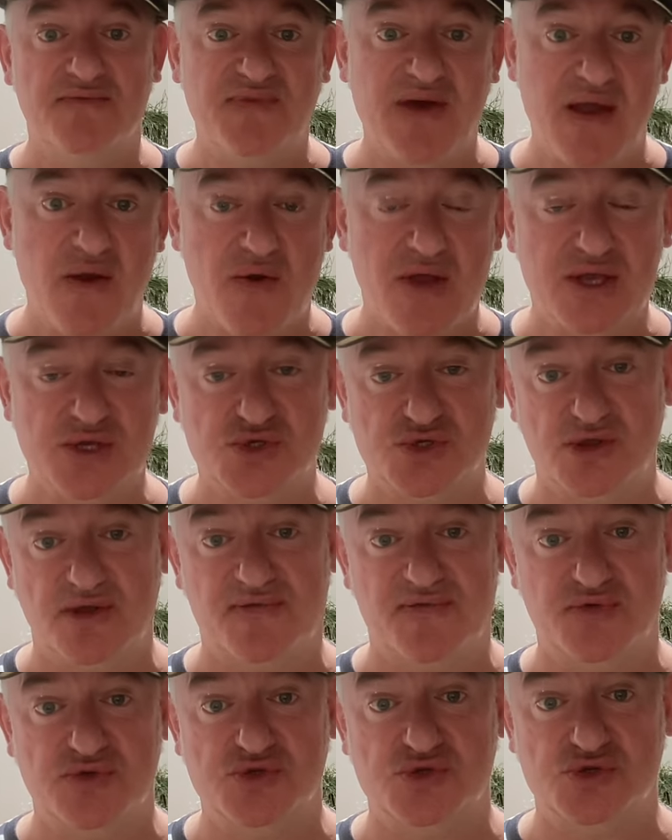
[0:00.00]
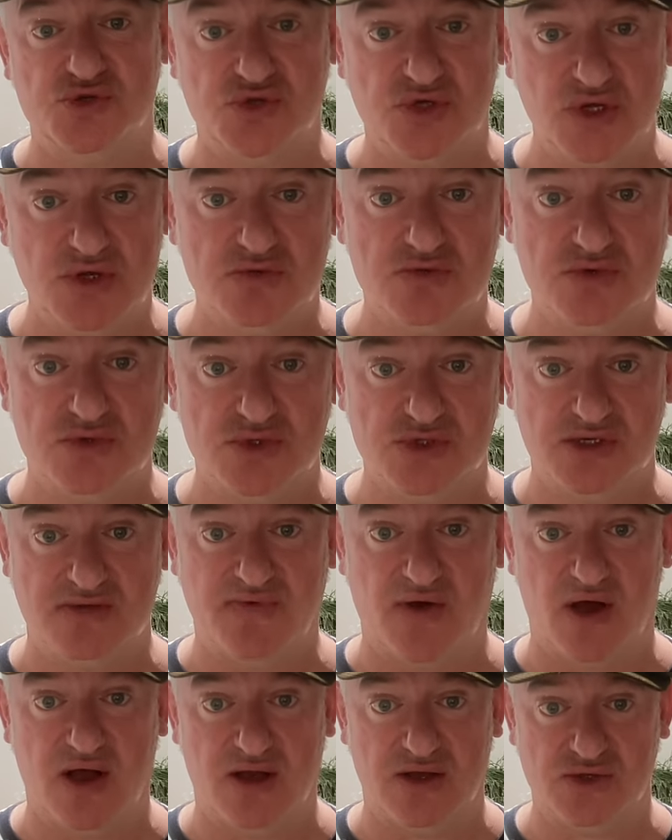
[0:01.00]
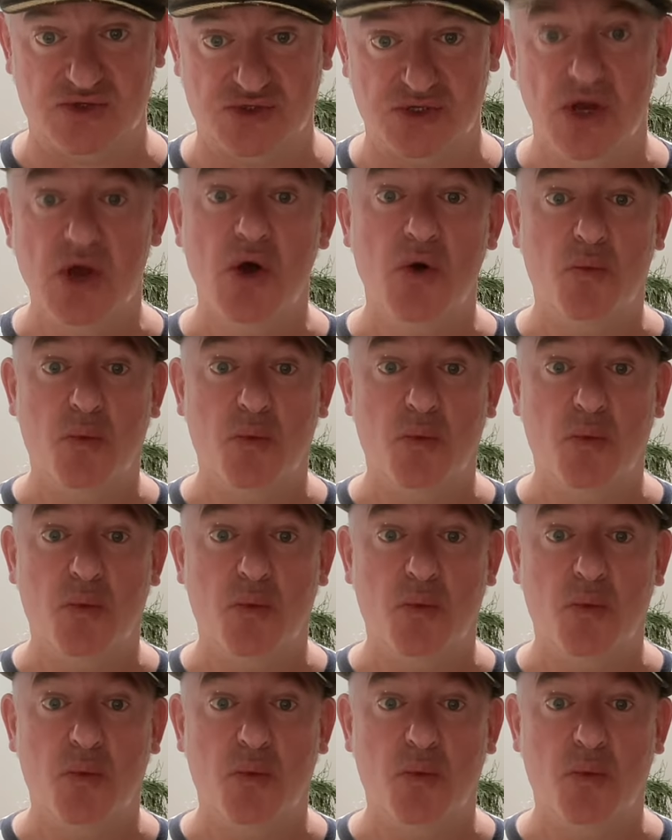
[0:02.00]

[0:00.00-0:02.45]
various different students of ours